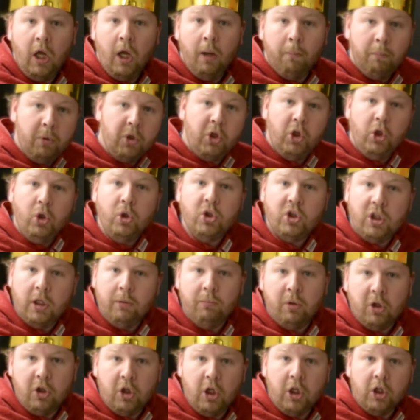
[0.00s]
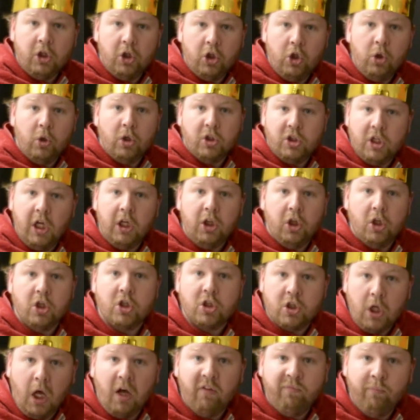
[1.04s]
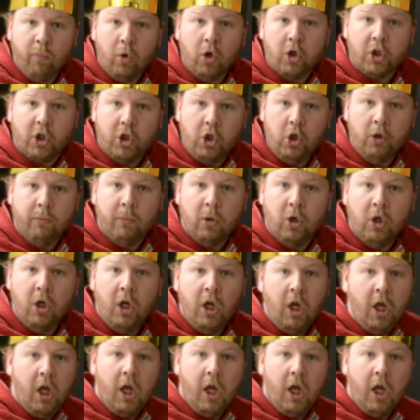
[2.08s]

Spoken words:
But you seem to think that you could take this sophomoric humor